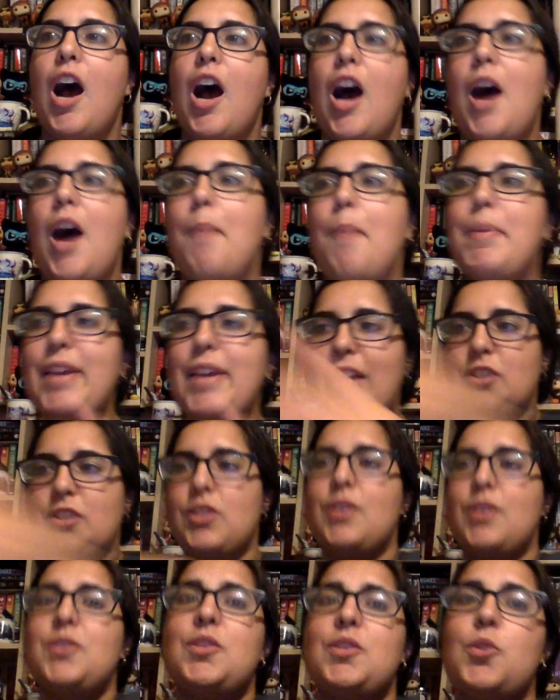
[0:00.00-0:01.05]
But yeah, so
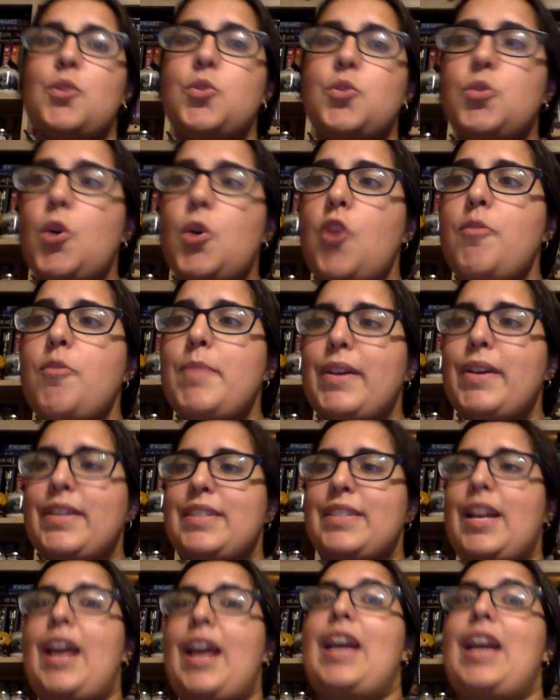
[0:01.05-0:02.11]
those are all the books
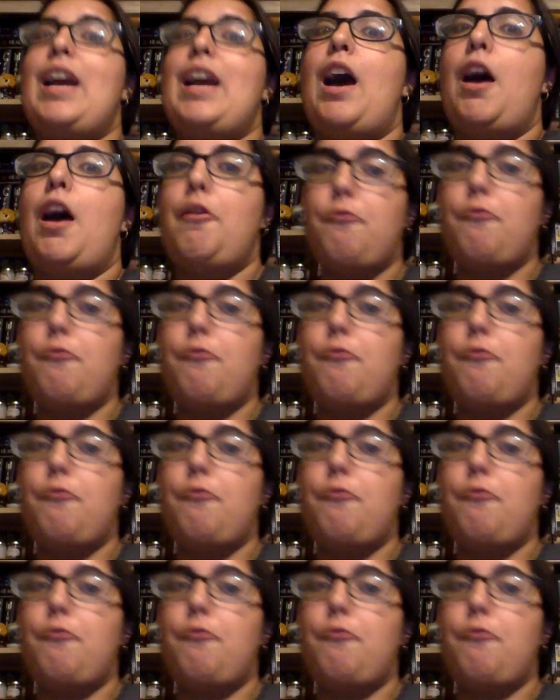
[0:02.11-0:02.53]
that I got